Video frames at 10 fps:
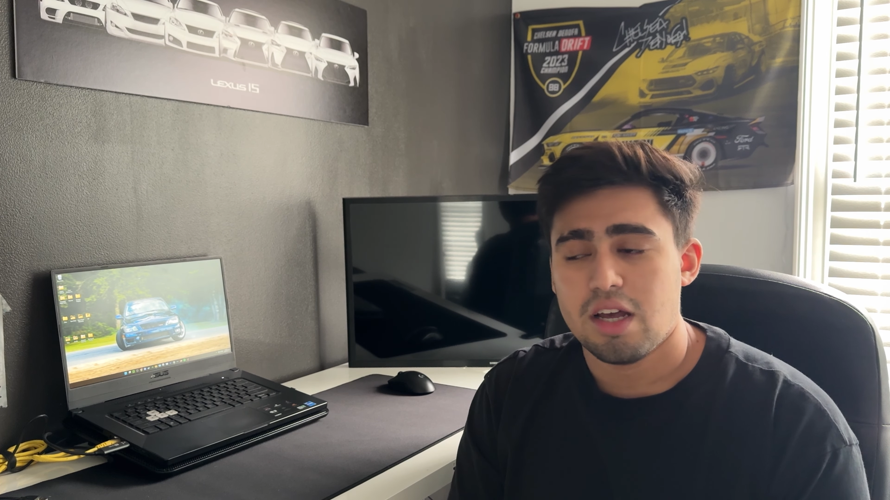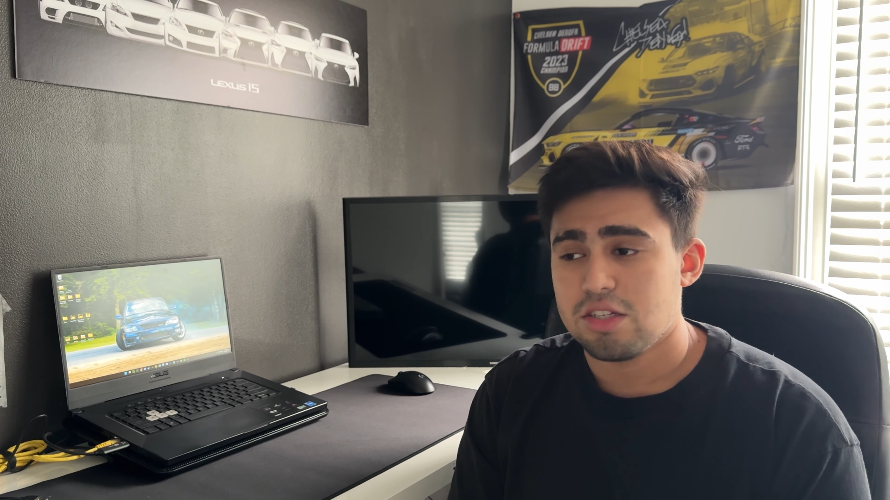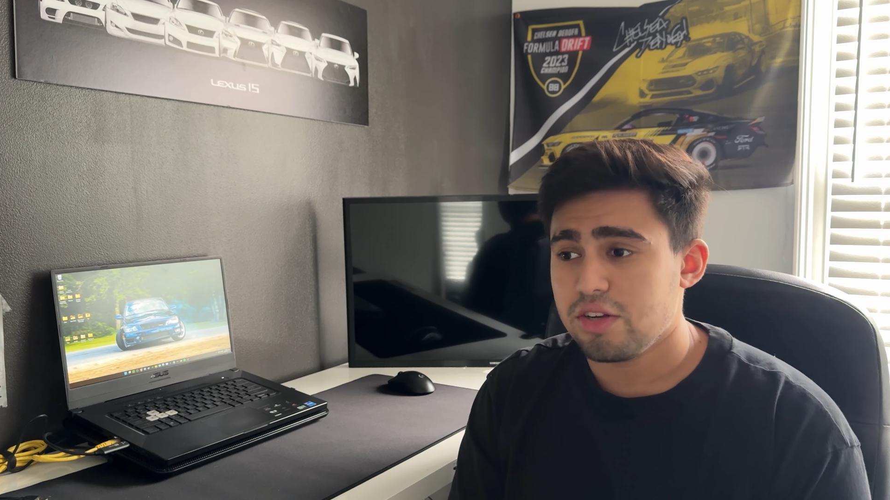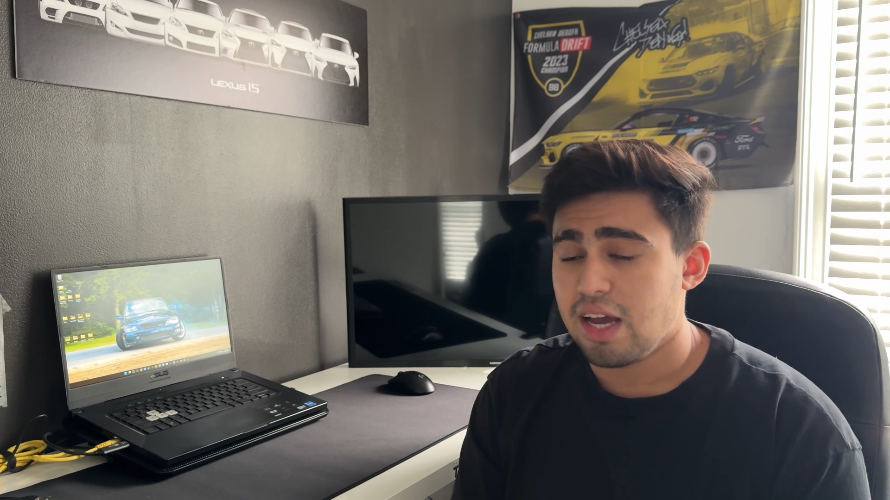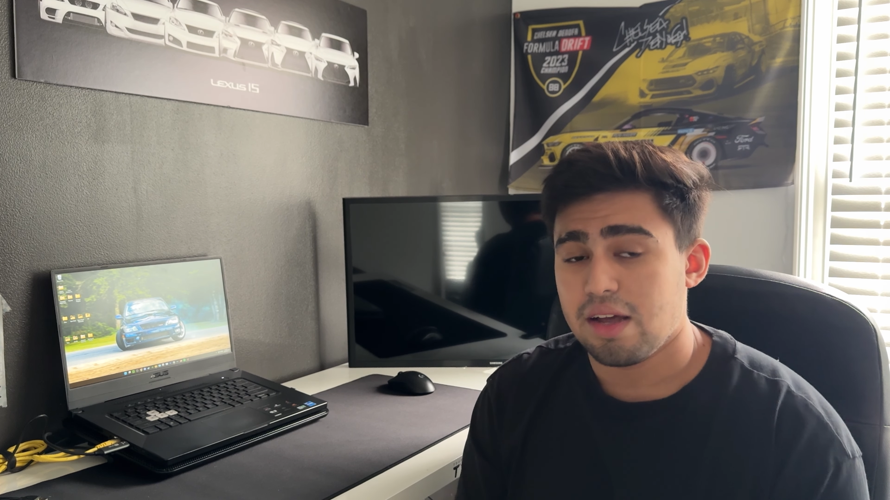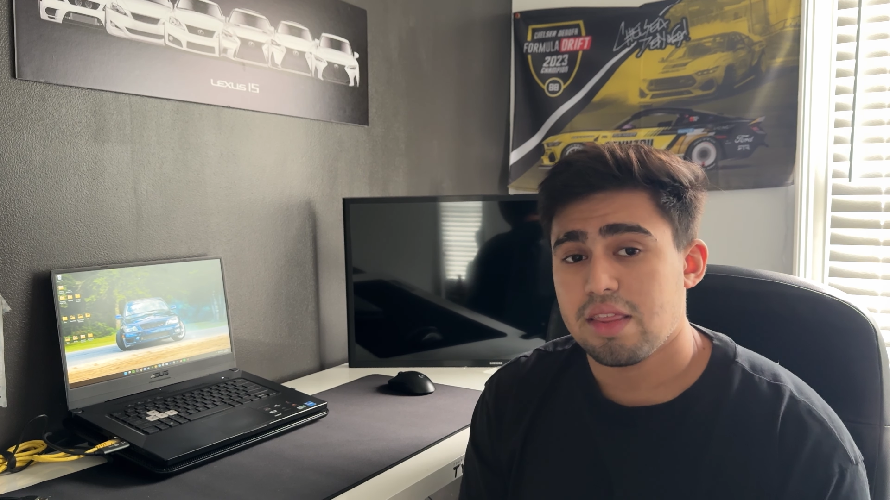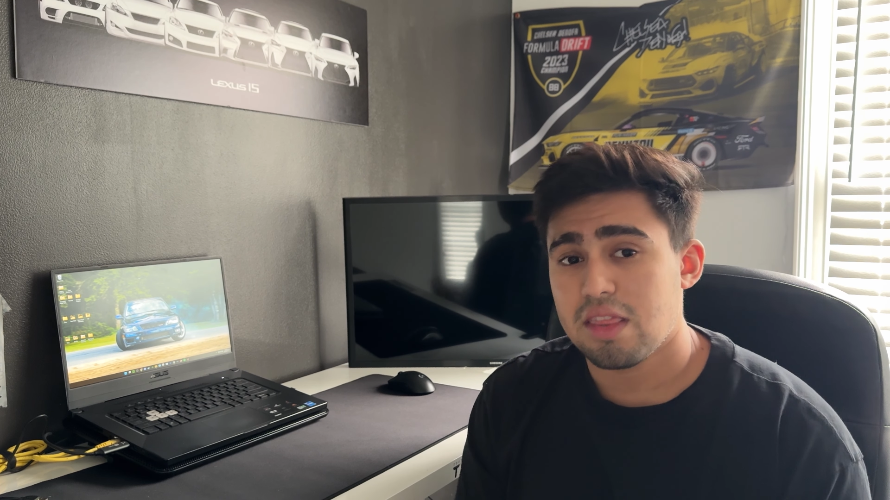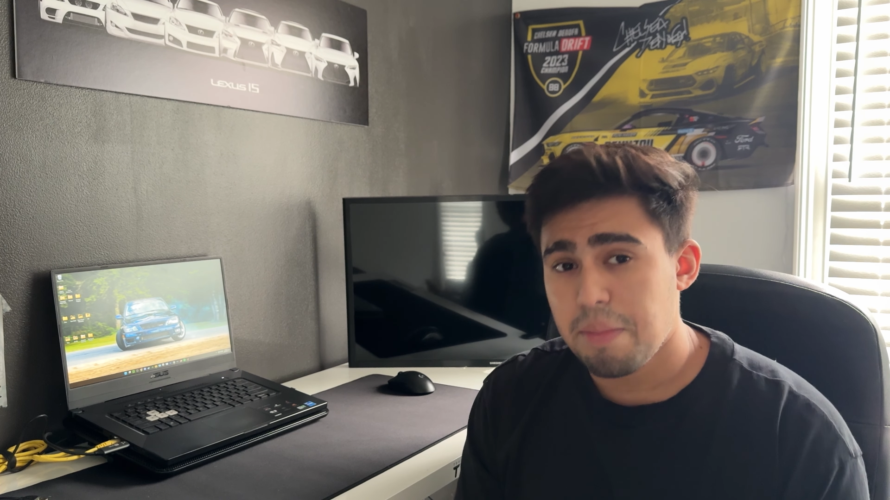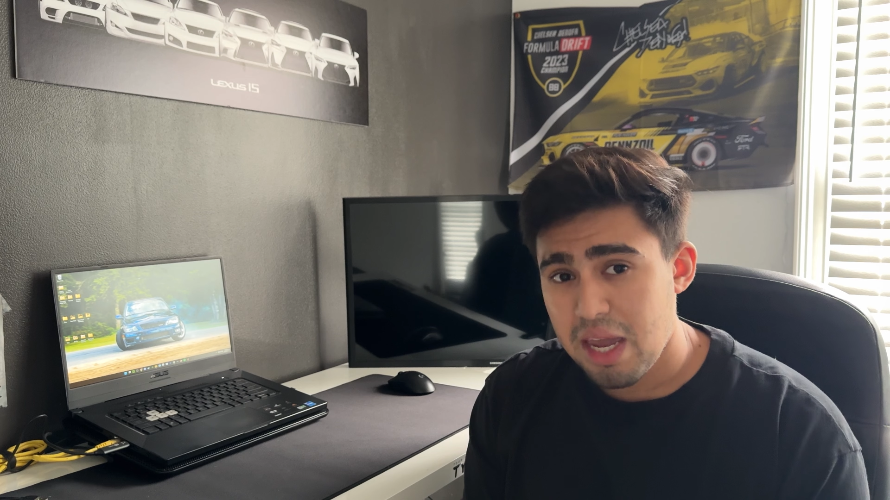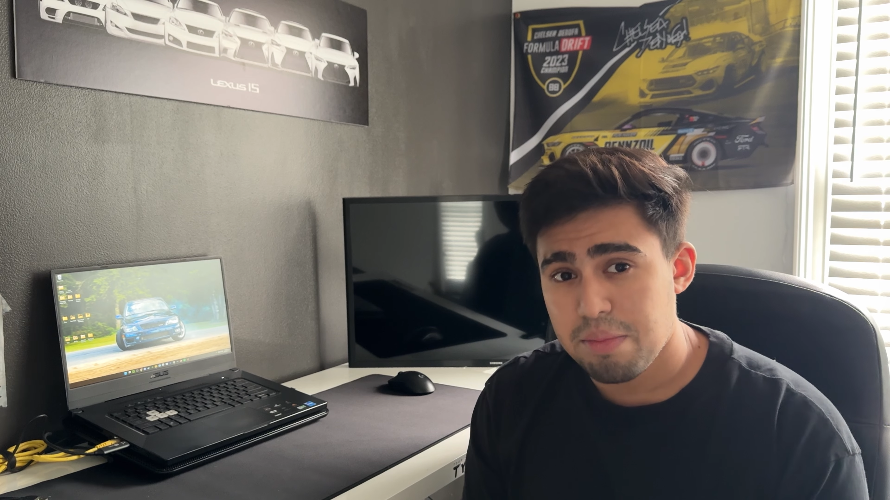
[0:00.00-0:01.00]
So yeah,
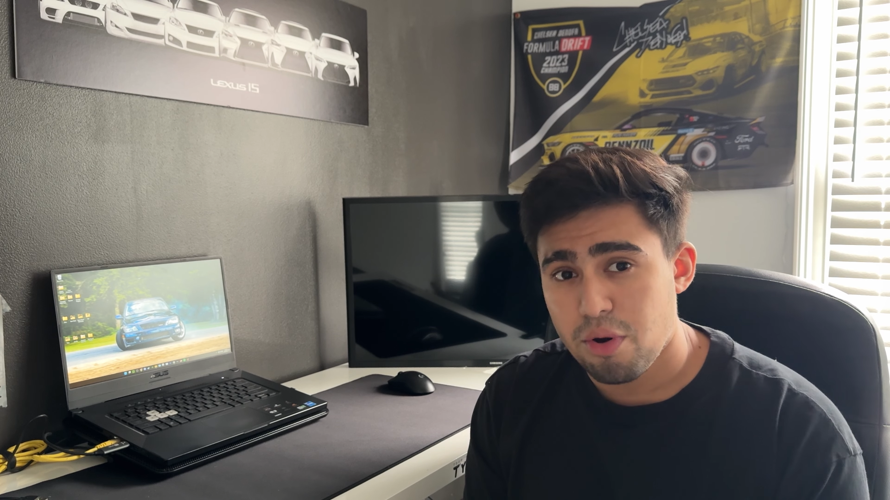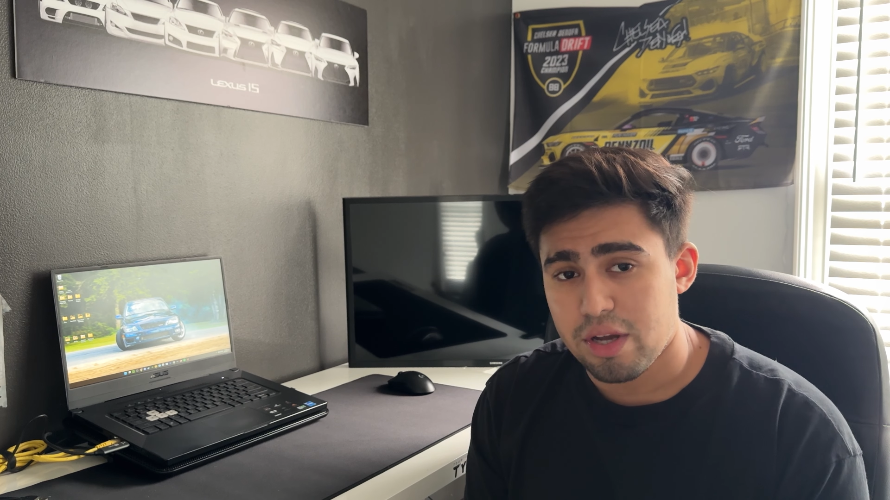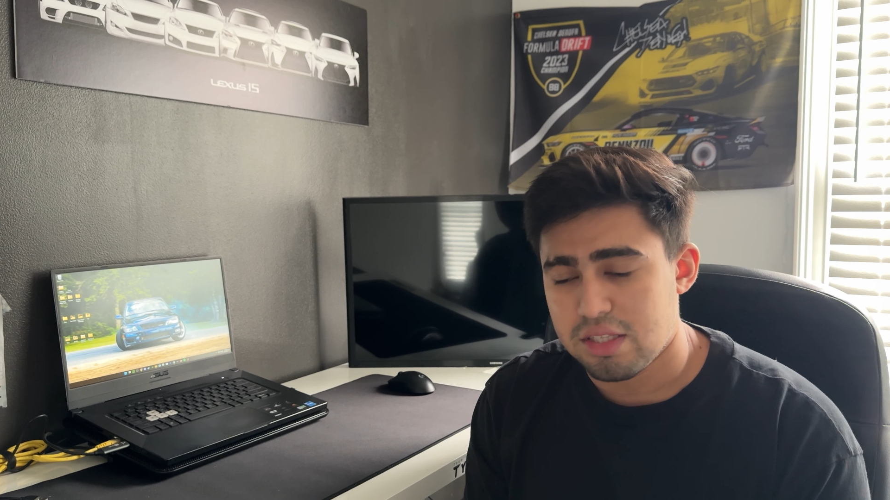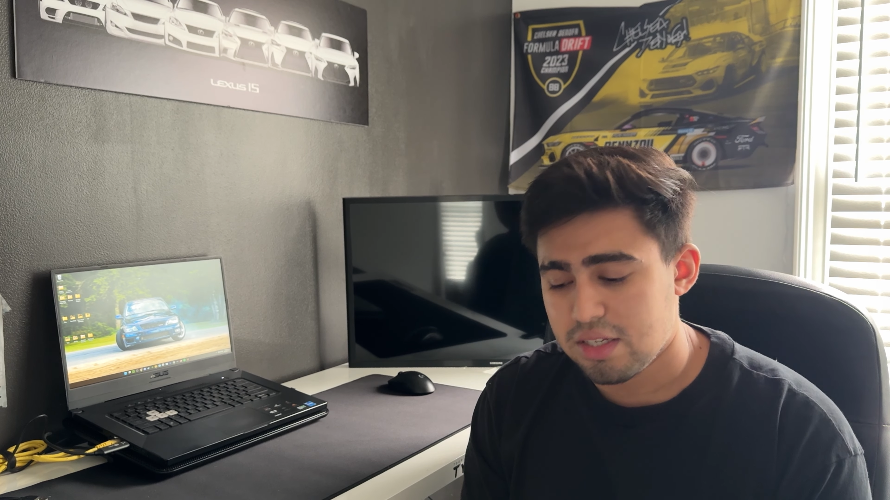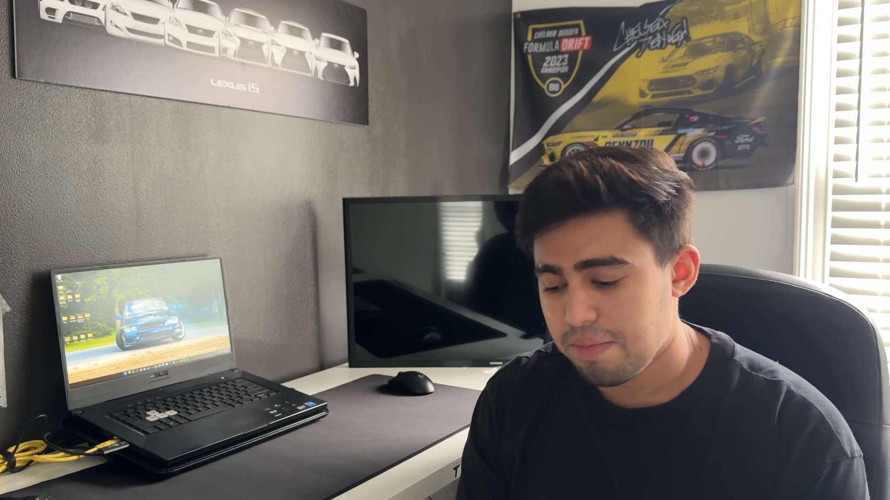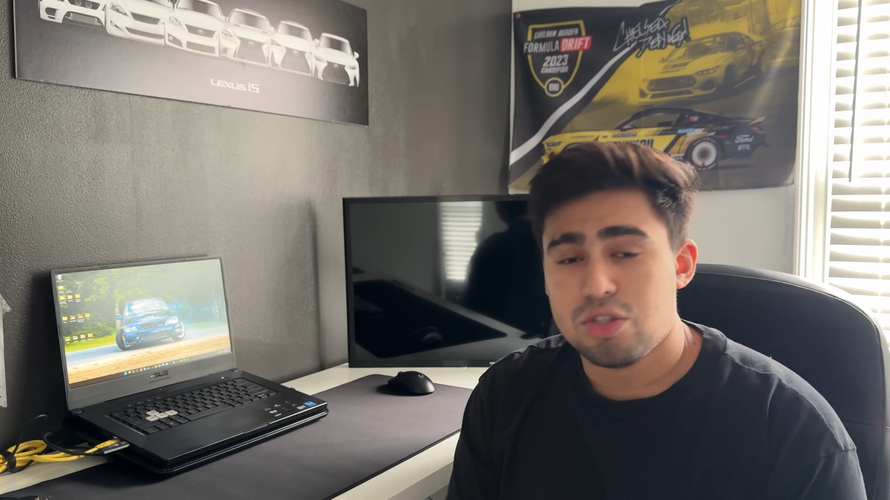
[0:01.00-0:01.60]
the main points.